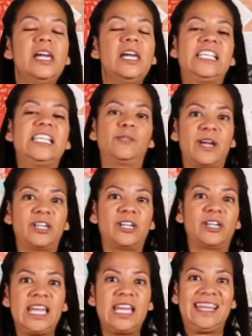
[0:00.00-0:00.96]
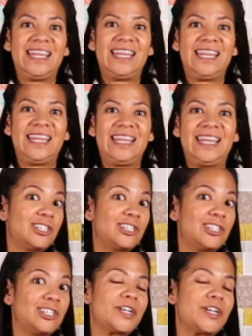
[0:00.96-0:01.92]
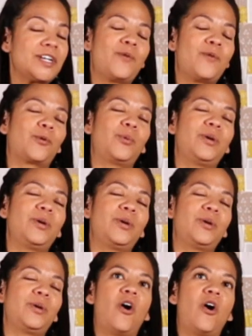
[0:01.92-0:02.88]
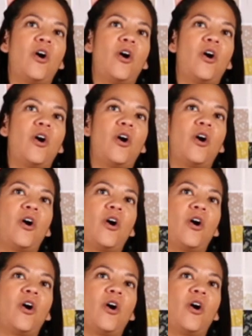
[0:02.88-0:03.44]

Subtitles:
especially in this industry where we are all,